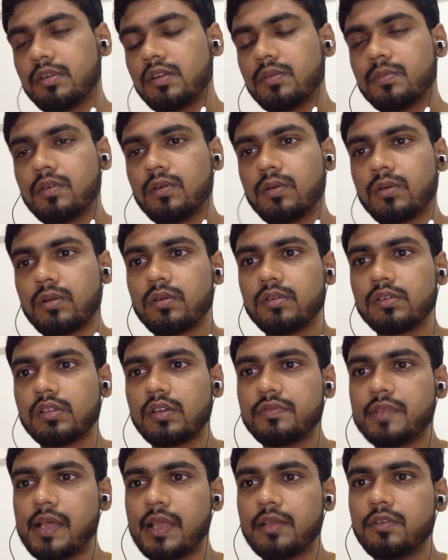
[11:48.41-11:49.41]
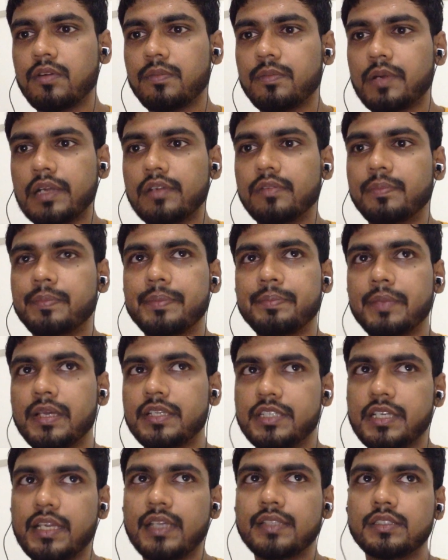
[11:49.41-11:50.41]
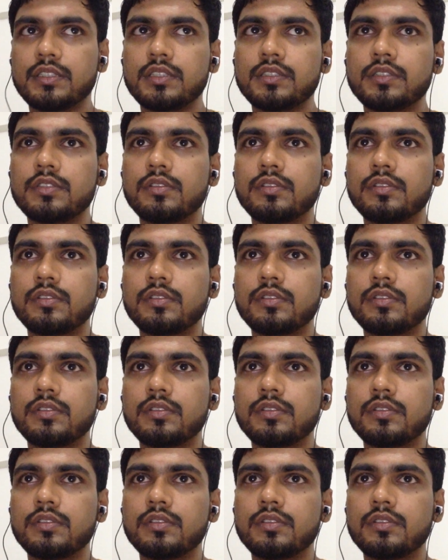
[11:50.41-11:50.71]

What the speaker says: Tomorrow the value of 1 rupee may change.